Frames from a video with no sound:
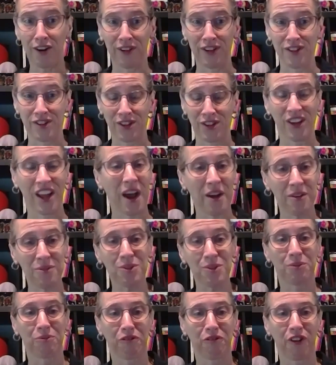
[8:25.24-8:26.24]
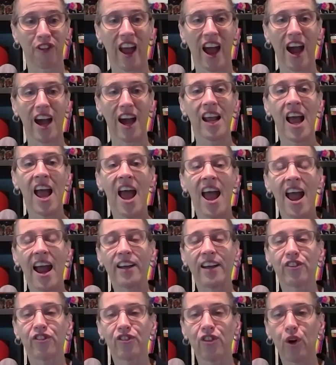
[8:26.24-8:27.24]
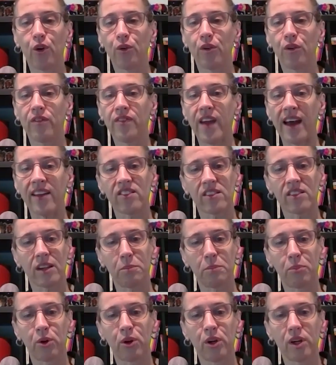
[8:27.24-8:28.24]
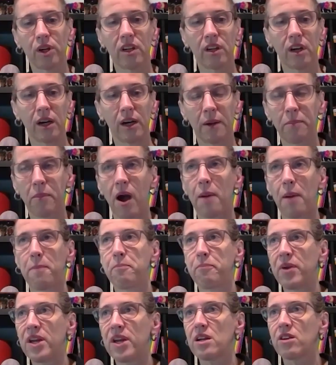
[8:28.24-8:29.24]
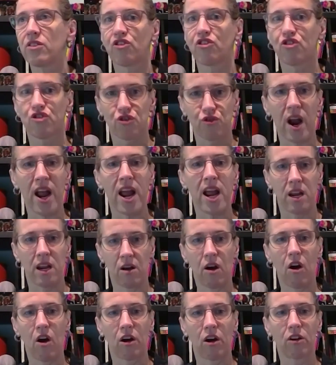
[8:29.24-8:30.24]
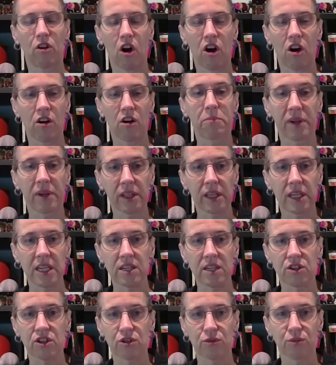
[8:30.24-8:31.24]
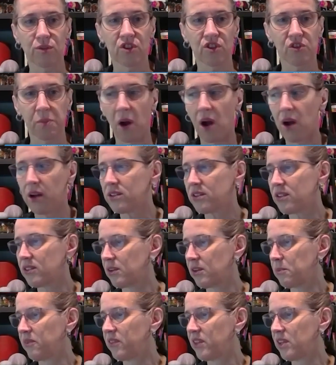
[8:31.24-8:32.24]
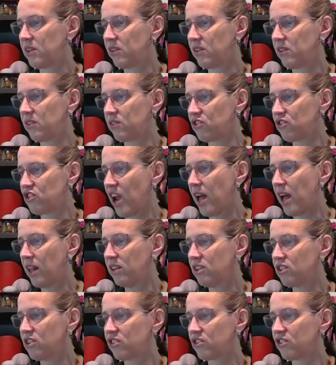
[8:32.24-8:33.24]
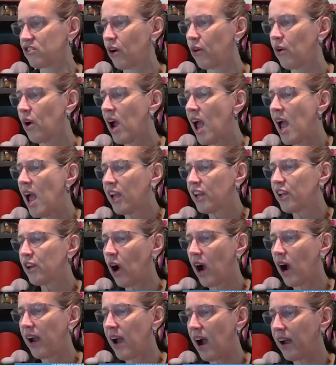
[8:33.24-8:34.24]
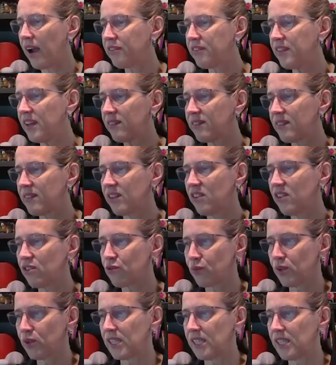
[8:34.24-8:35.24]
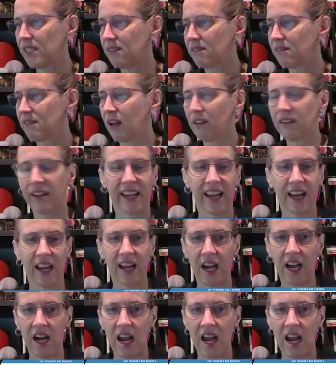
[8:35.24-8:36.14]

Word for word: fiscal headroom for that. And so that's going to put a, a, big strain on our ability to respond to some of these challenges. So, you know, I, I think this is really not like